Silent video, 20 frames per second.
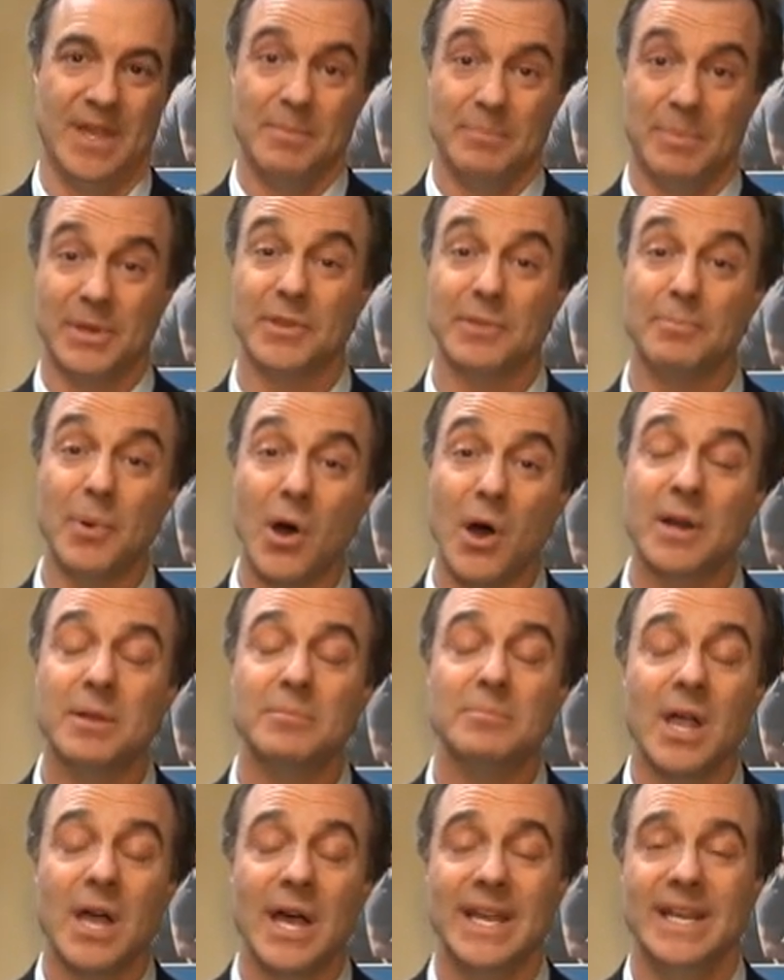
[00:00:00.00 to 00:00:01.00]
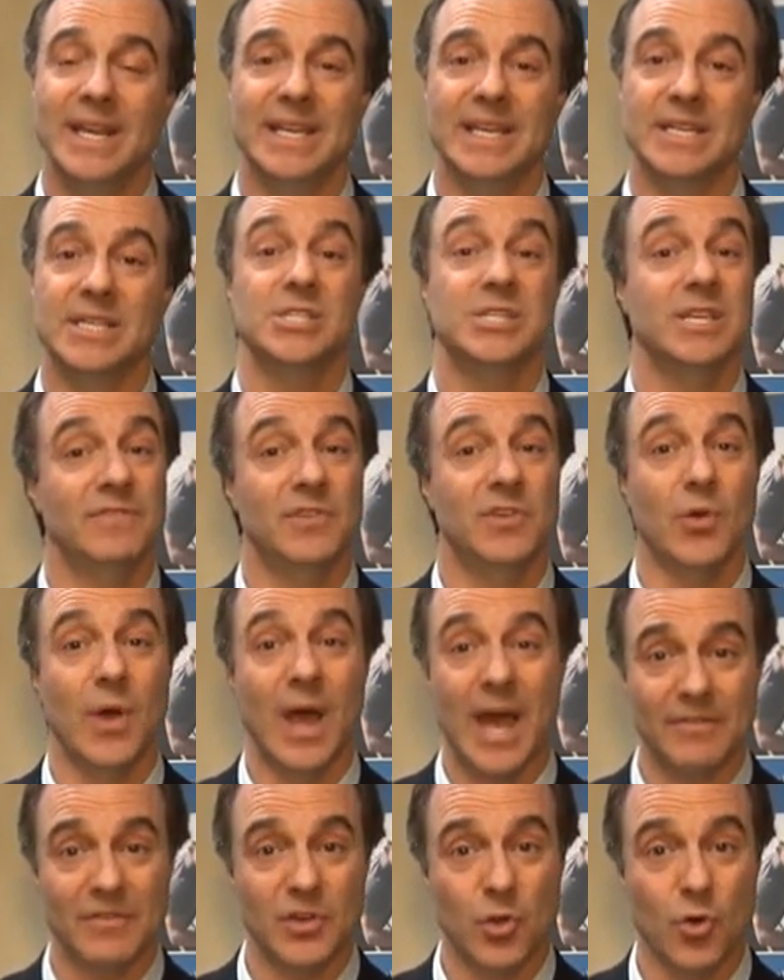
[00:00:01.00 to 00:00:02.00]
But the bottom line is, if you
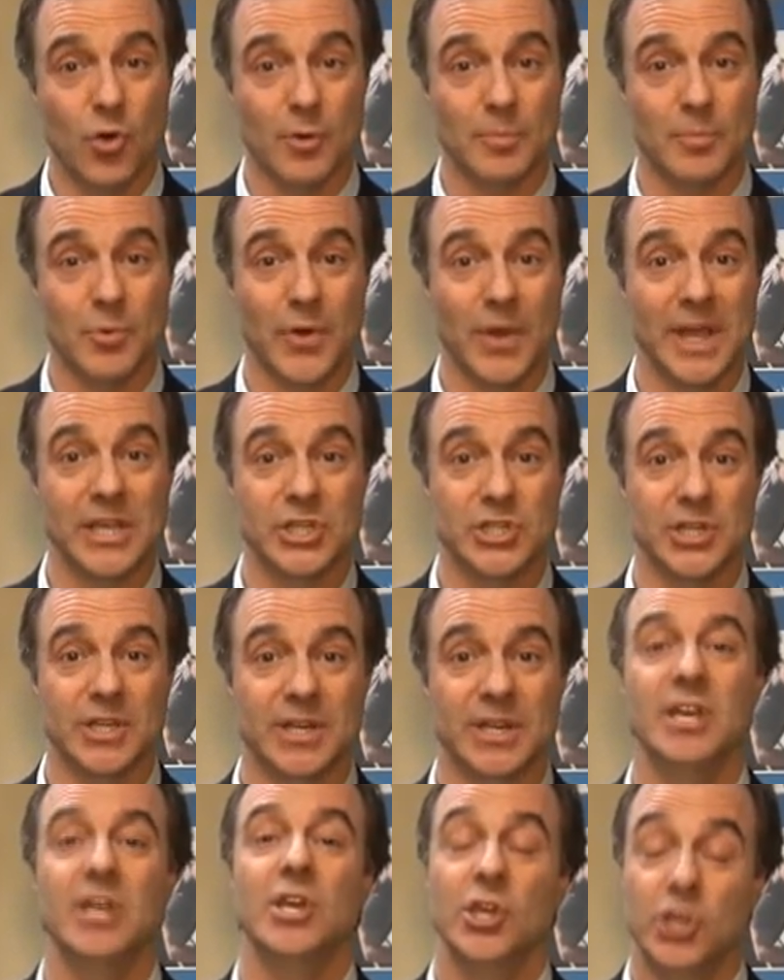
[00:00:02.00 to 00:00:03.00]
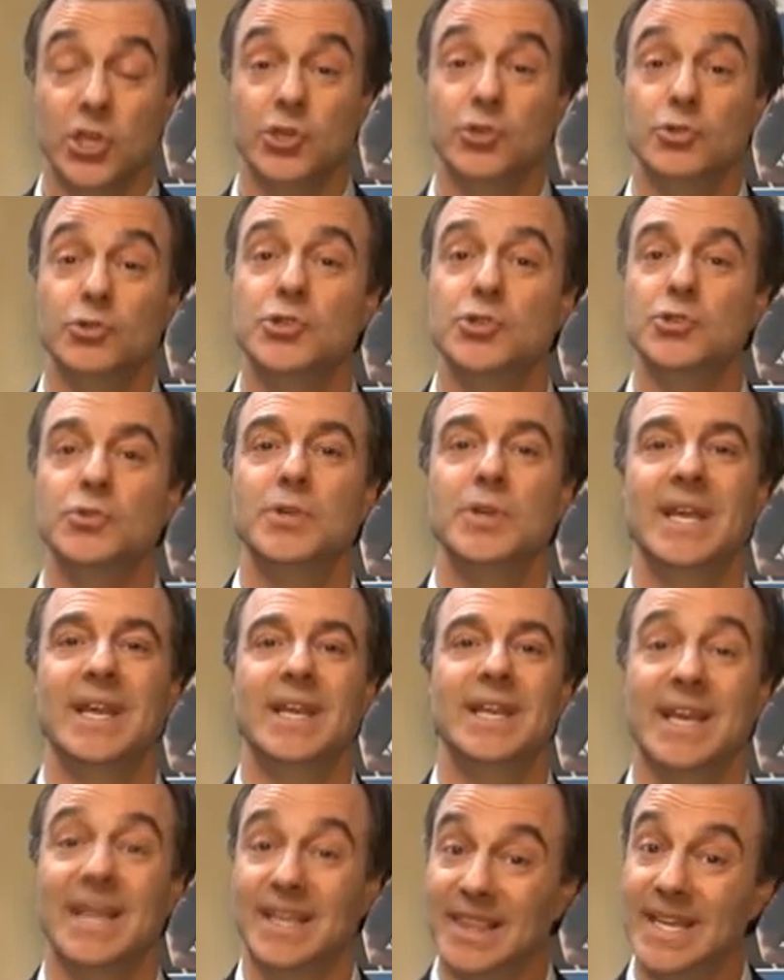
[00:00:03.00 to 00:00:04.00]
have a corporation, you do
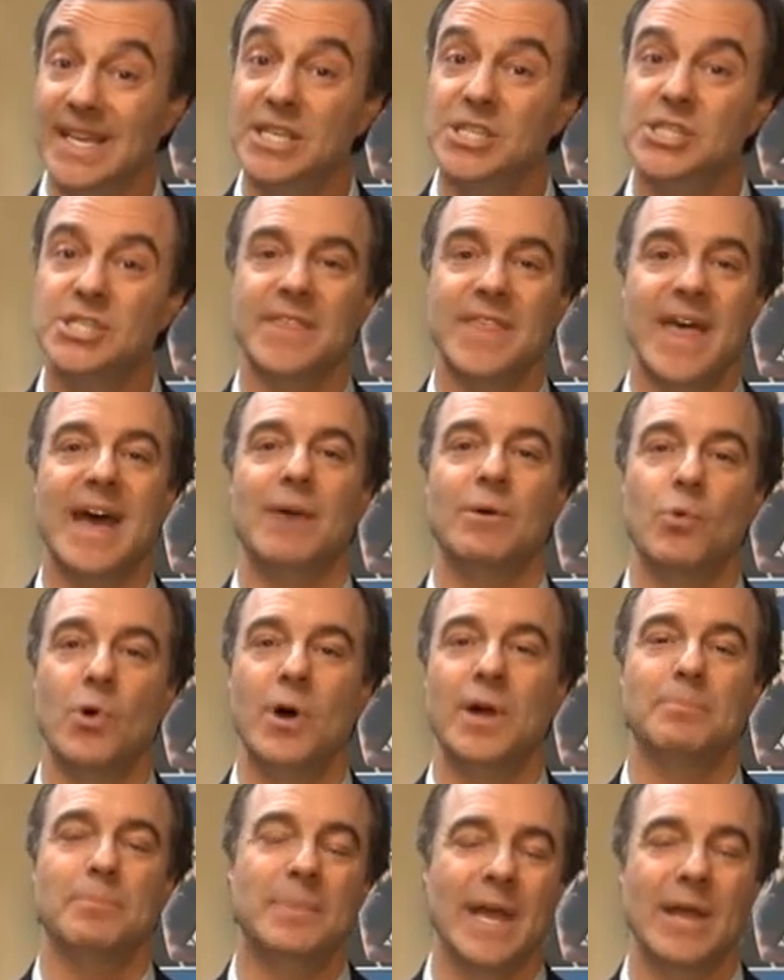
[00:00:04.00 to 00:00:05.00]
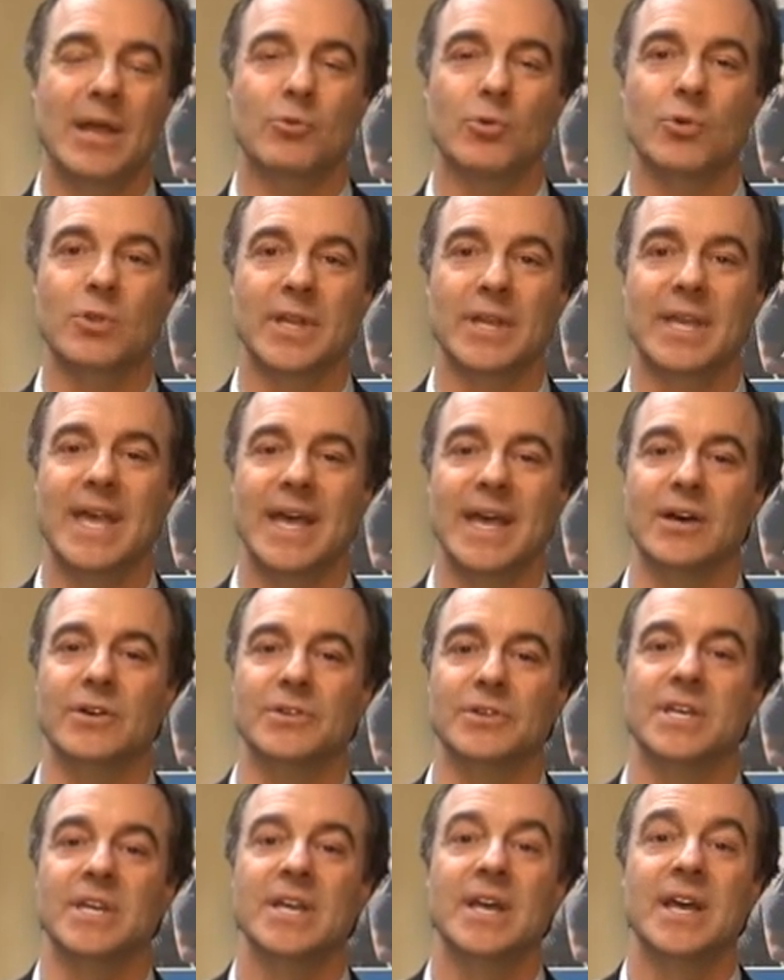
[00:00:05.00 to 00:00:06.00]
need at least that one payroll
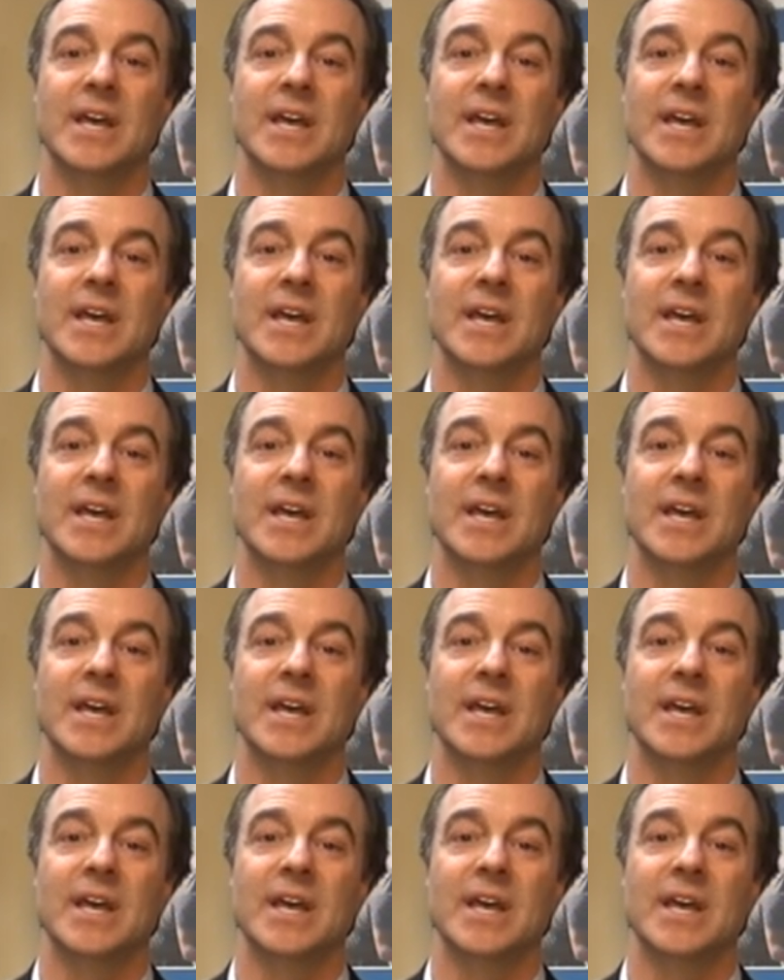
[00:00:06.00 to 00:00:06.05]
account